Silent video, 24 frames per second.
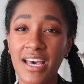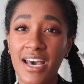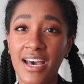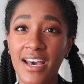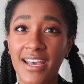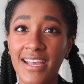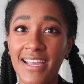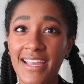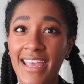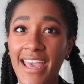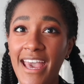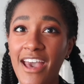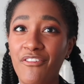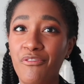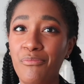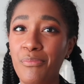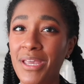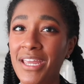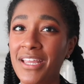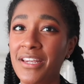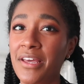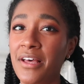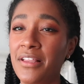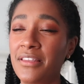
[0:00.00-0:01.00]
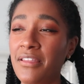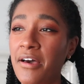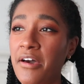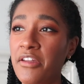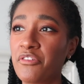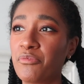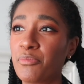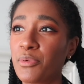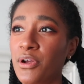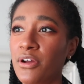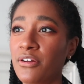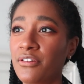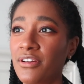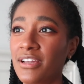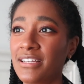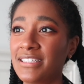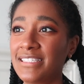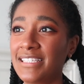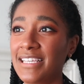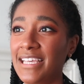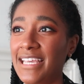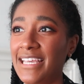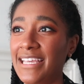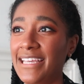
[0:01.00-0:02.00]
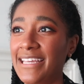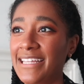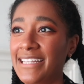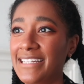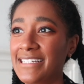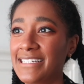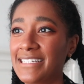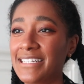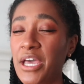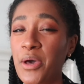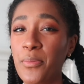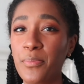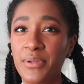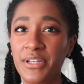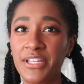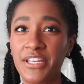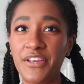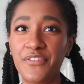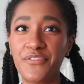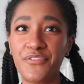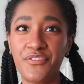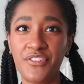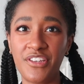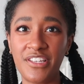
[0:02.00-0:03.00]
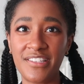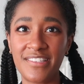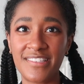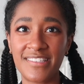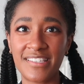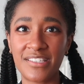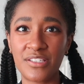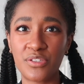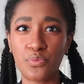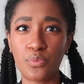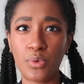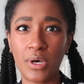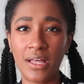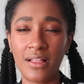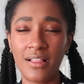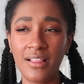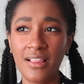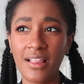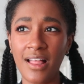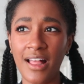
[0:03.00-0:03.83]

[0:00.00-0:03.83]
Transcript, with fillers: I have made a lot of progress in Company of Fiends as well.